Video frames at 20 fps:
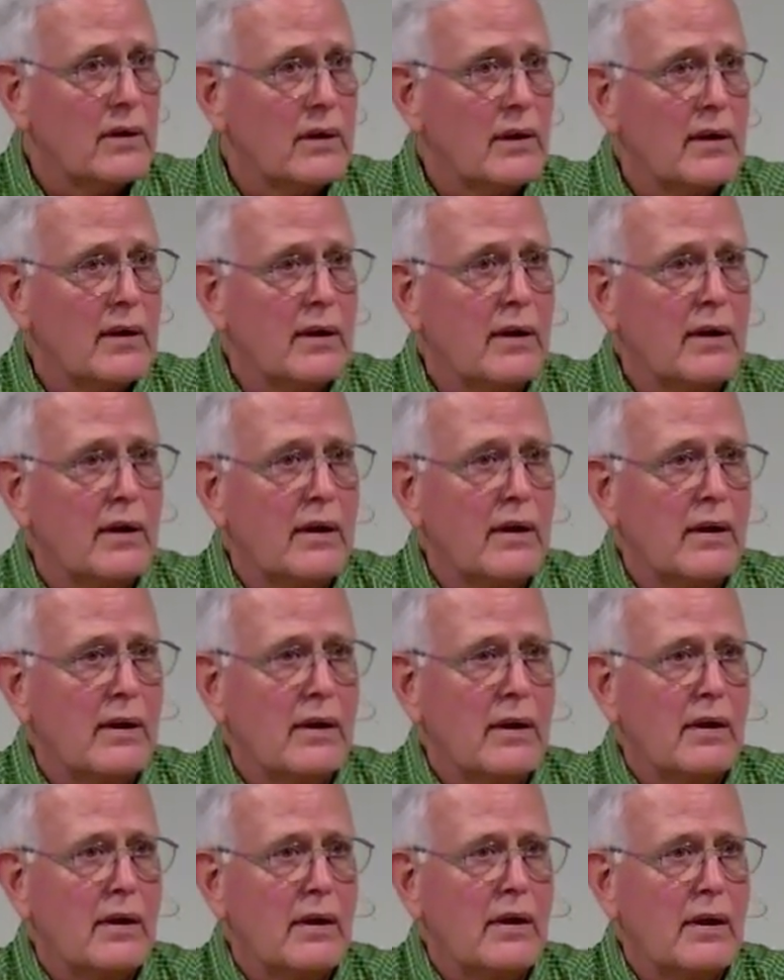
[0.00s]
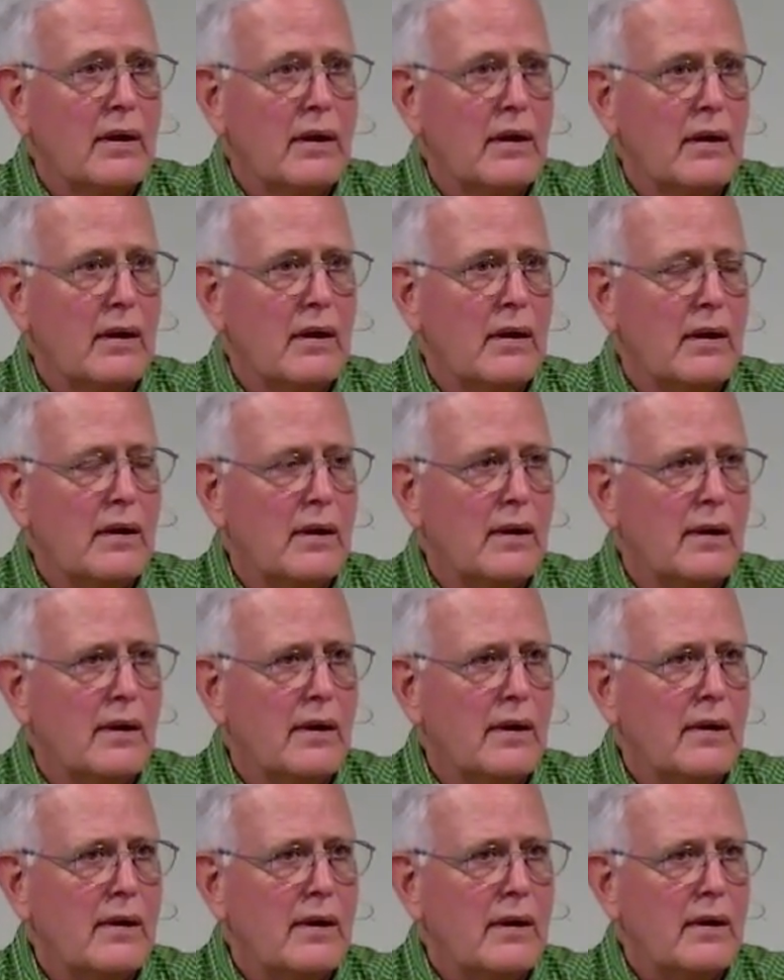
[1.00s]

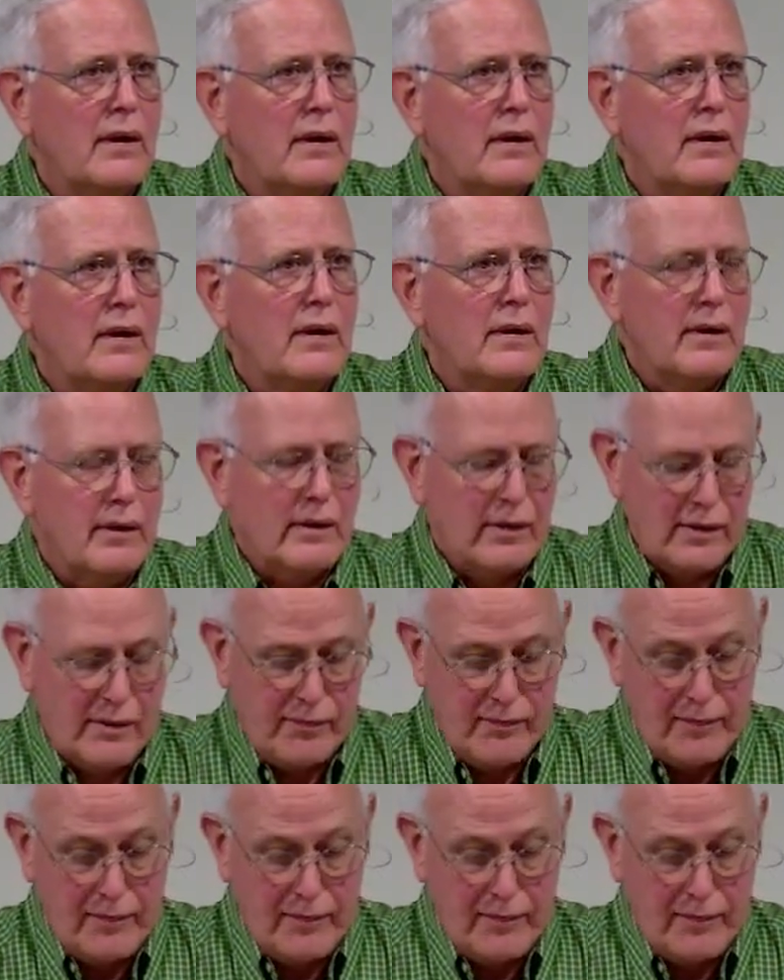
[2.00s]
Nobody speaks.